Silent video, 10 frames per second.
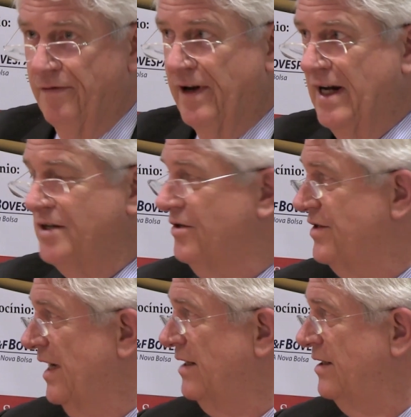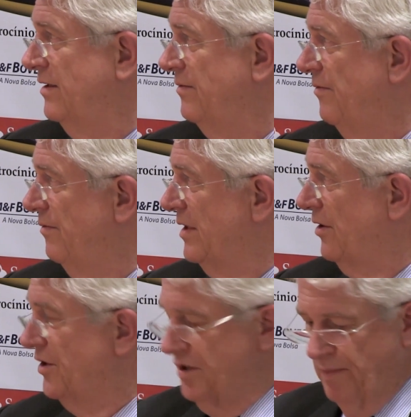the financial sector.
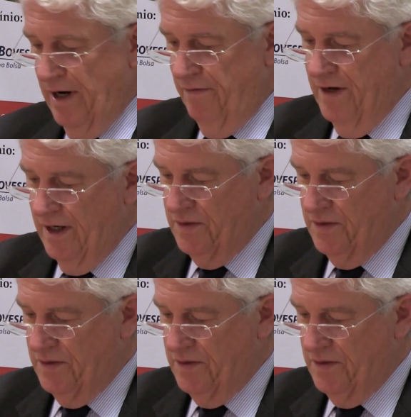Deutsche Bank, we are